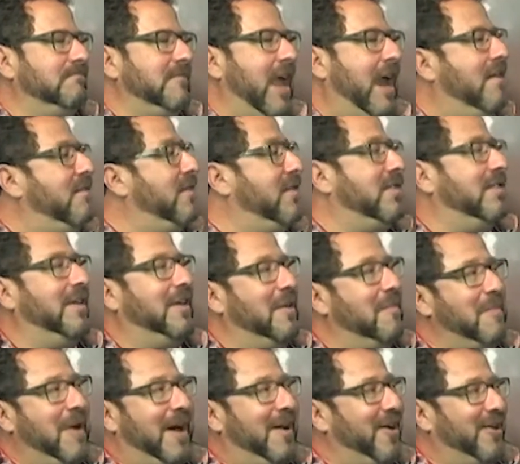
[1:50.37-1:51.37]
everything
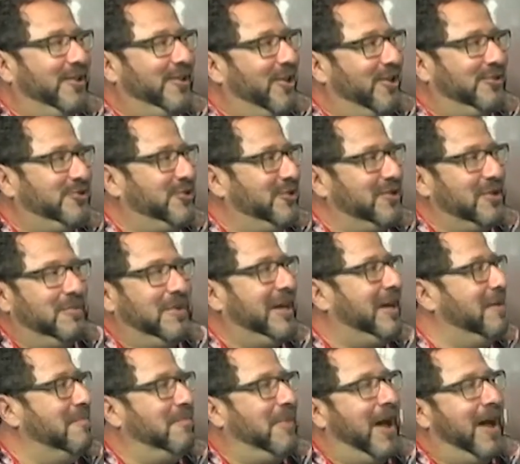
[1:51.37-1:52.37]
about our culture that we
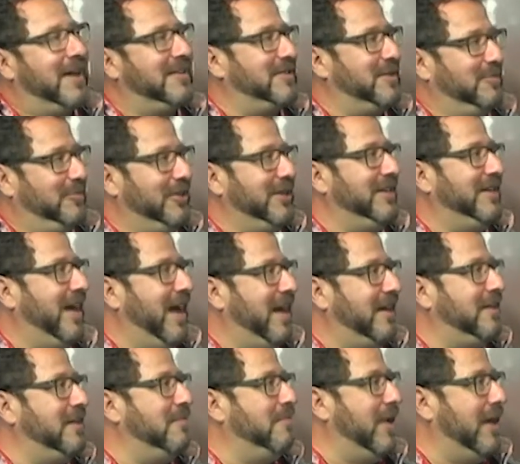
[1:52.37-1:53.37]
can possibly
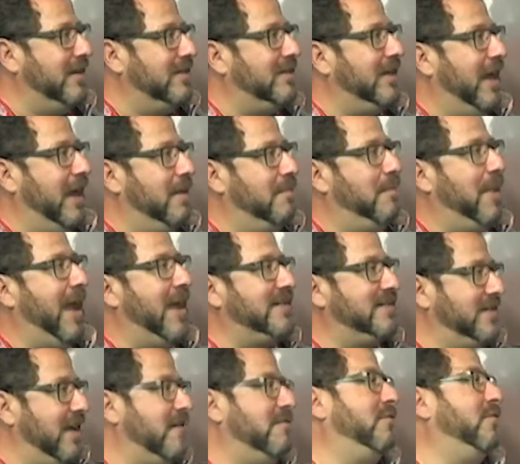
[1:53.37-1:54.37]
document and
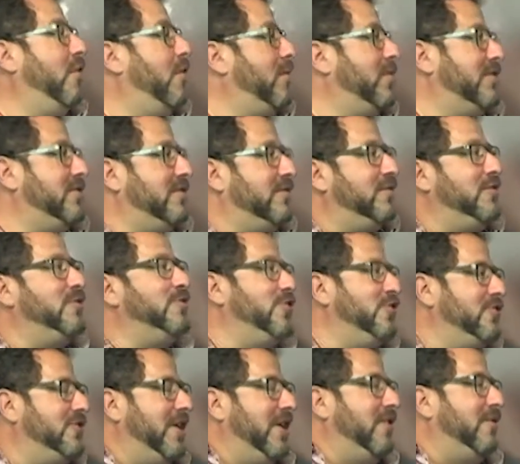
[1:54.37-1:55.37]
pass that forward to
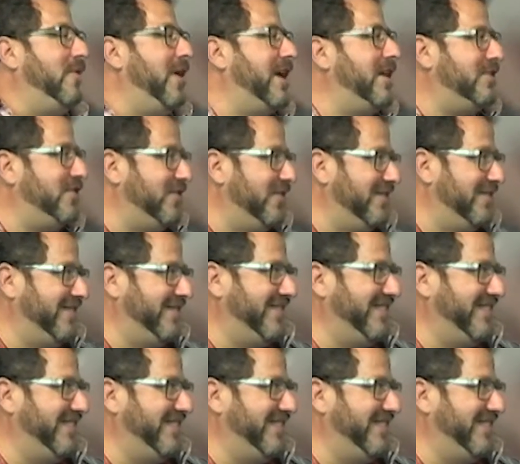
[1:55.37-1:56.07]
future generations.